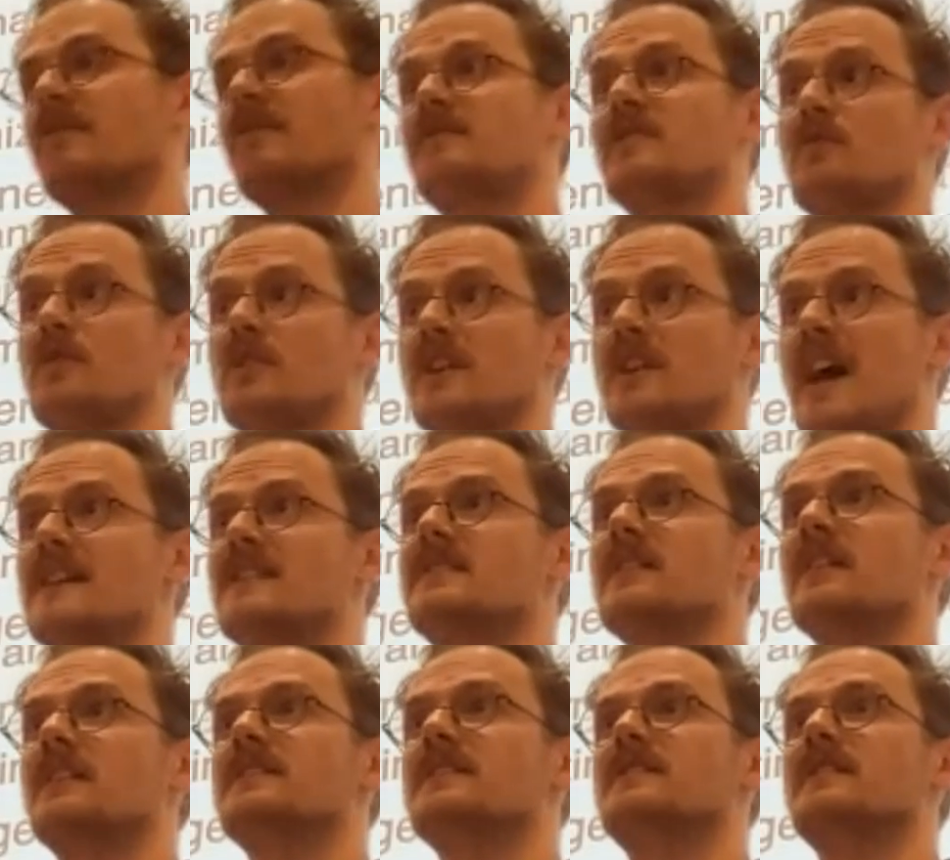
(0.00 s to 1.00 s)
of different case
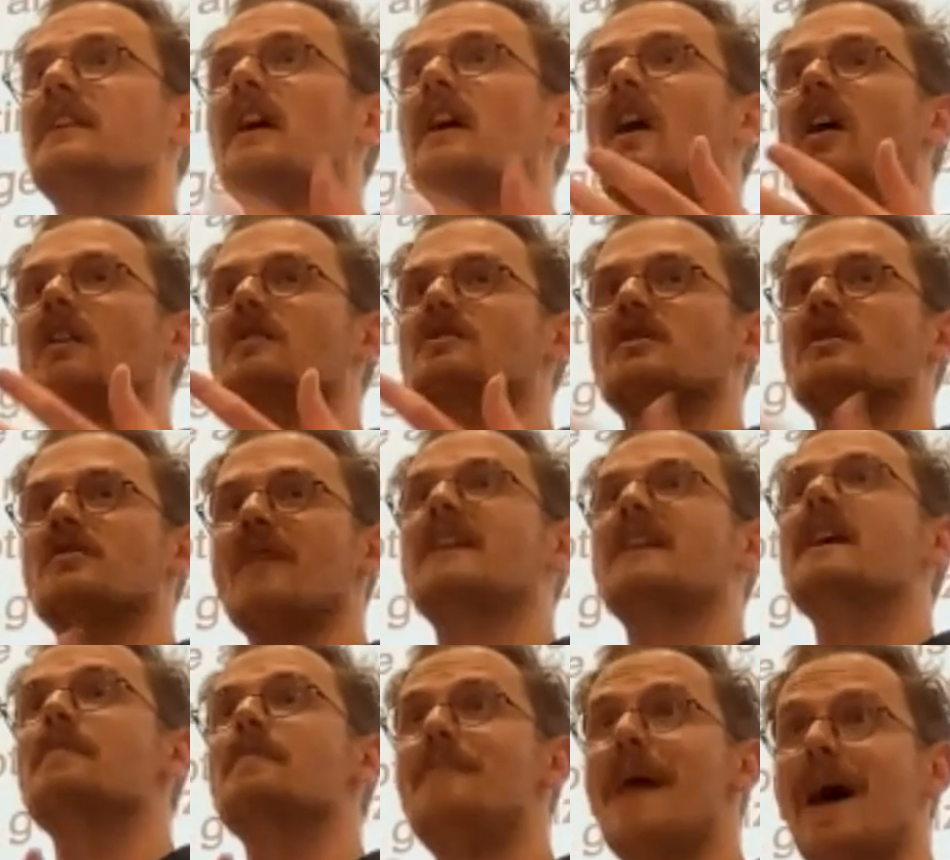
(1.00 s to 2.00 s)
studies that are
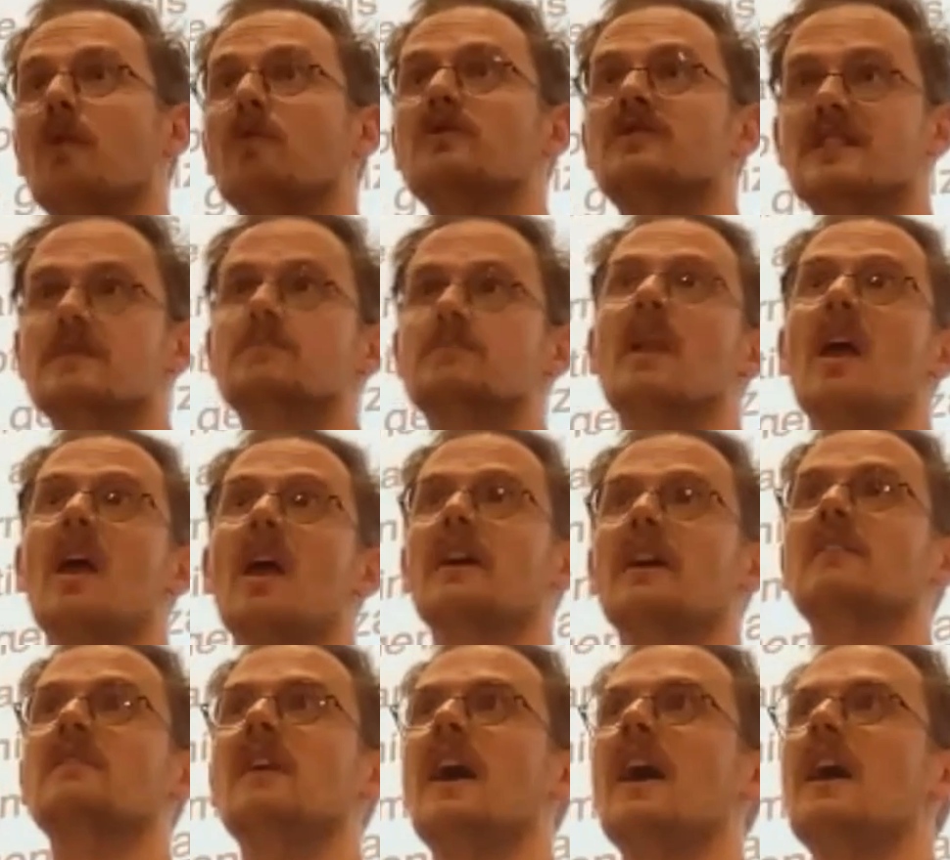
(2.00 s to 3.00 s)
directly about deep
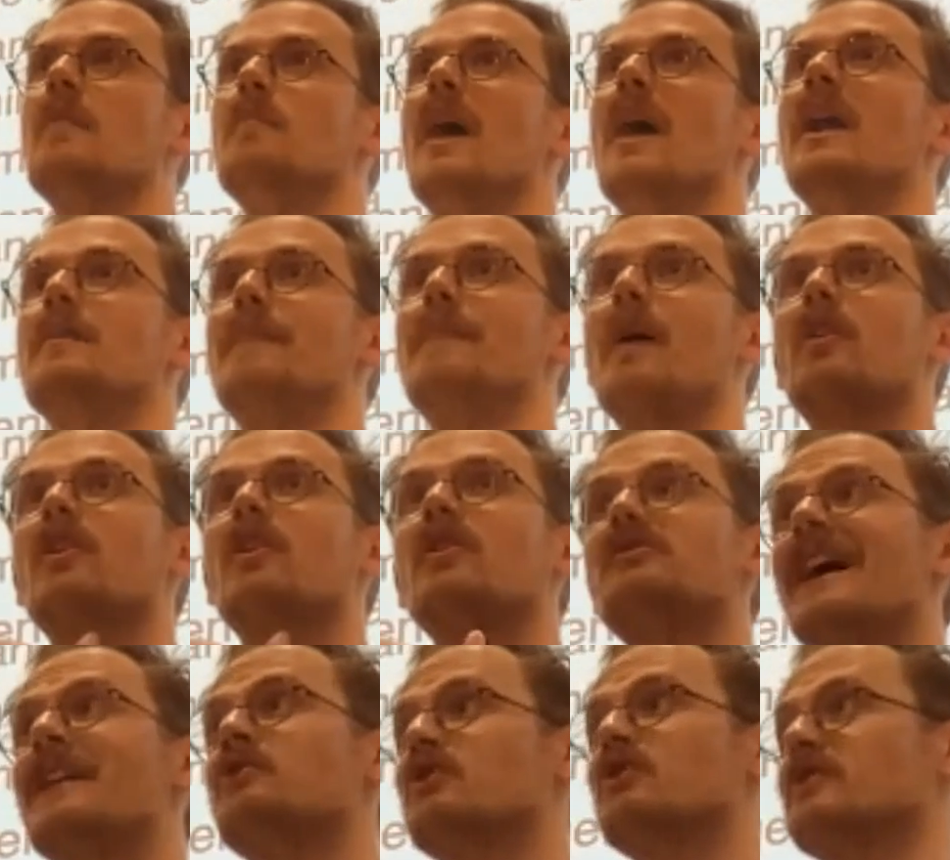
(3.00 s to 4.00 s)
learning and about
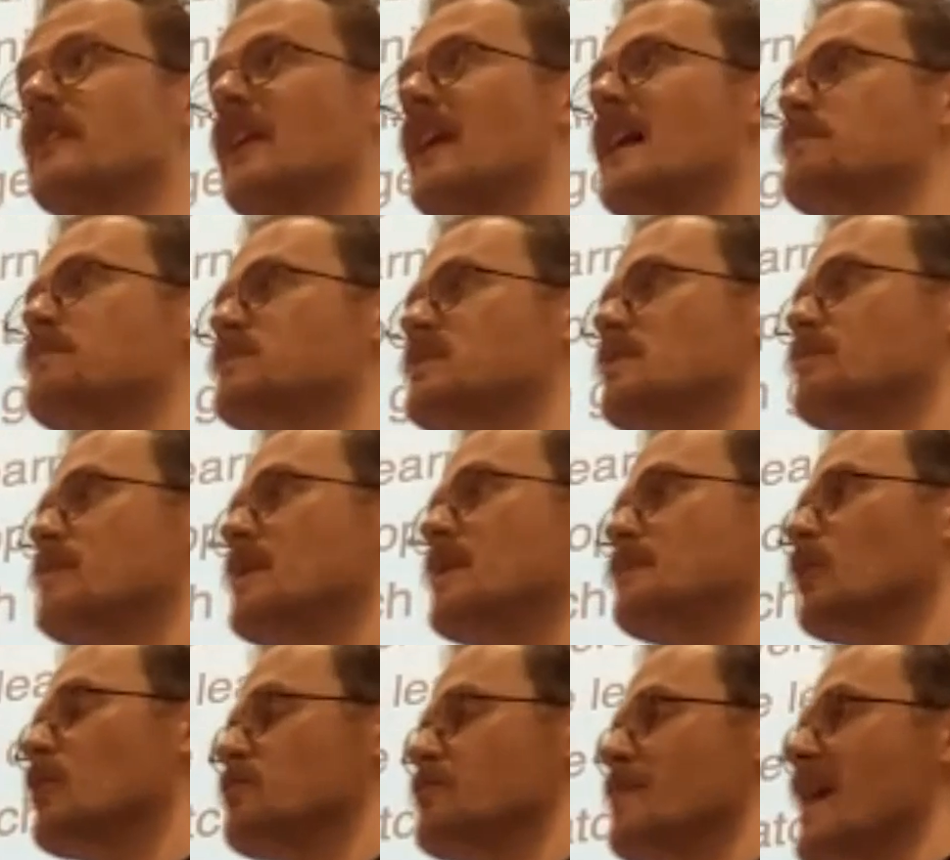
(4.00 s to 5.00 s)
contentious claims that
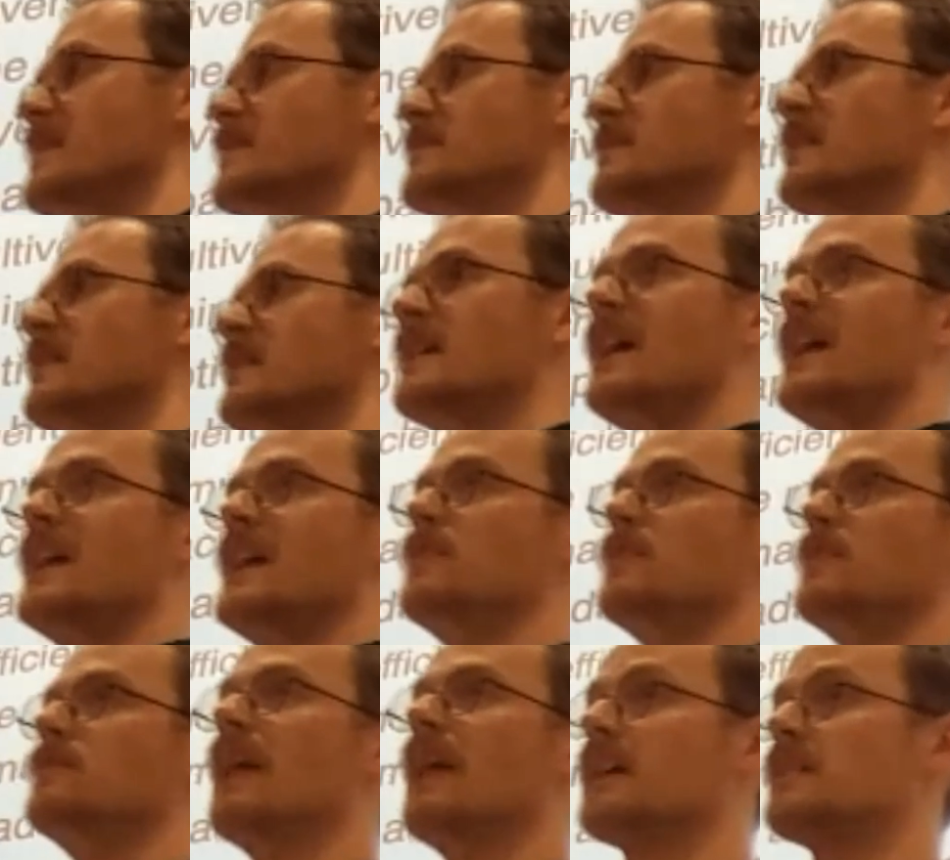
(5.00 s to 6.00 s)
people have made
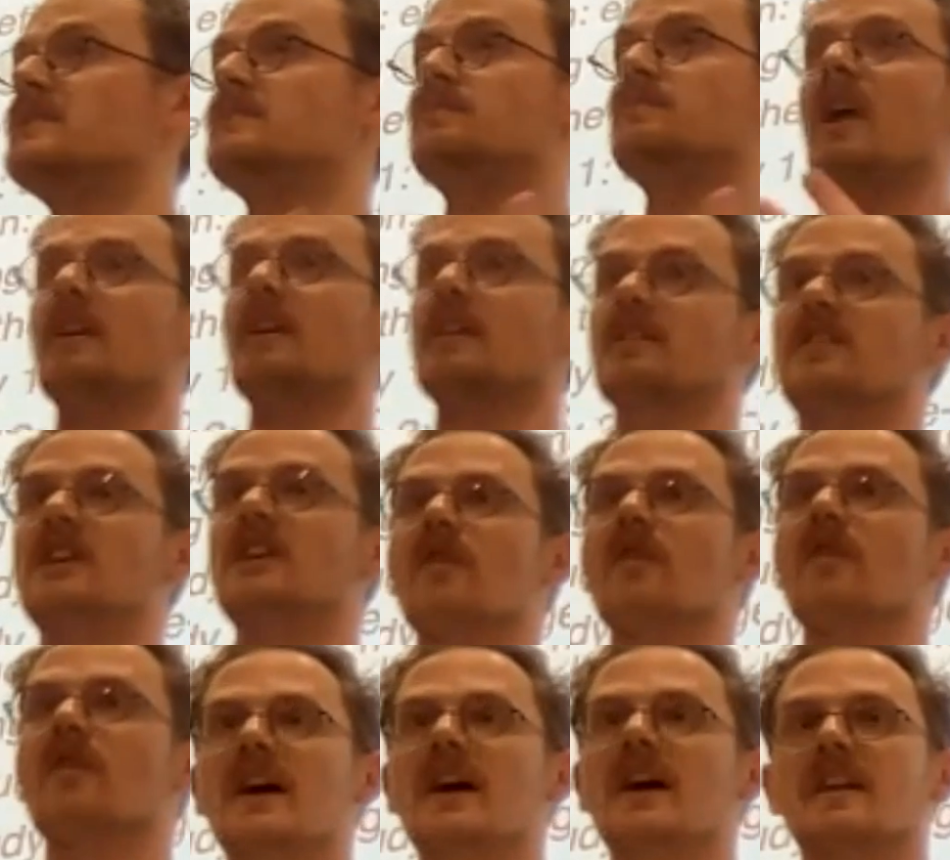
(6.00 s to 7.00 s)
in deep learning
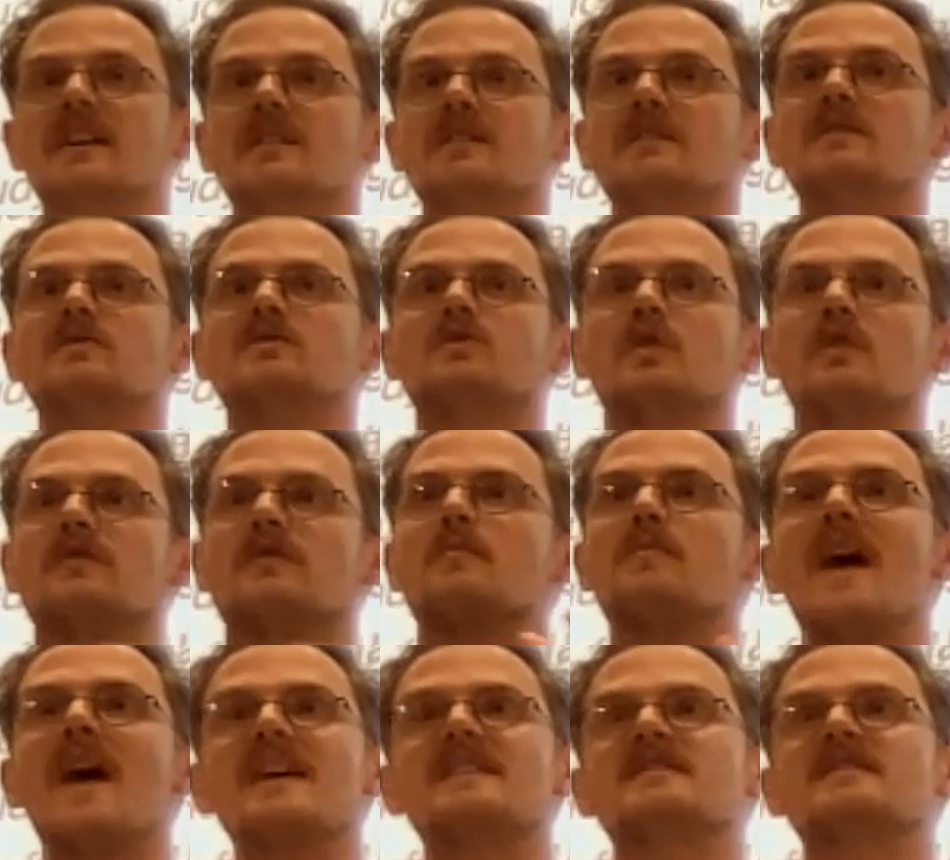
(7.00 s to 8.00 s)
theory and in sort of the
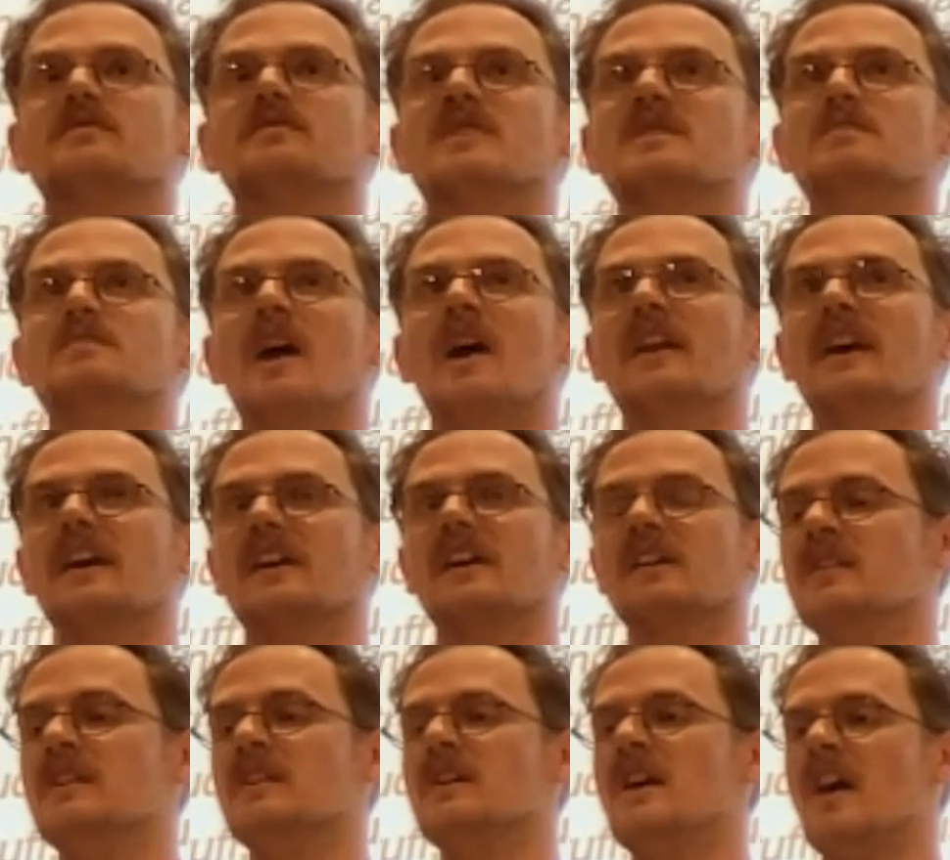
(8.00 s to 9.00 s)
practice of deep learning
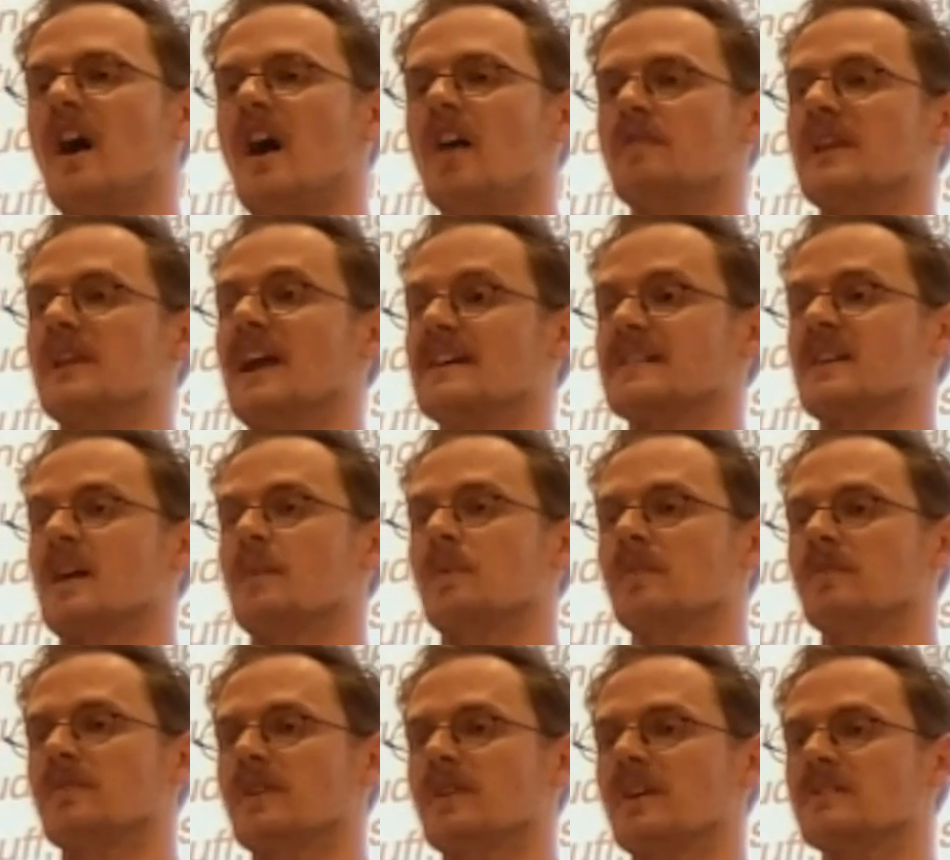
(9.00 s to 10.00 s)
over the last couple
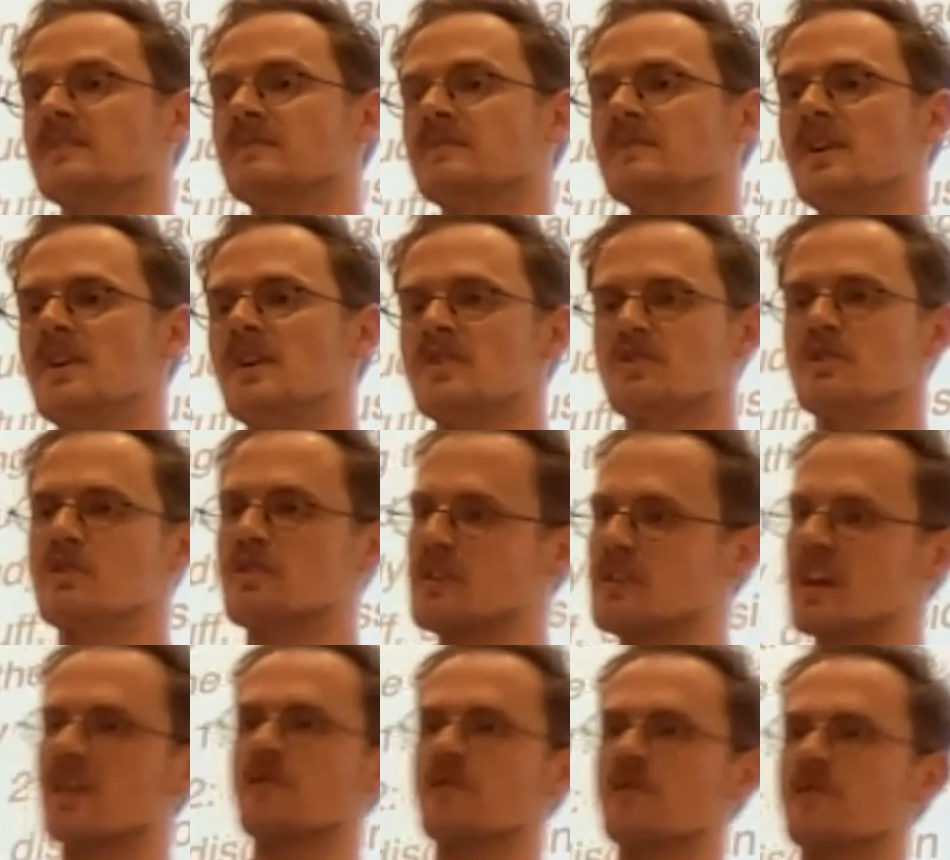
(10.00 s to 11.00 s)
of years. So you could think of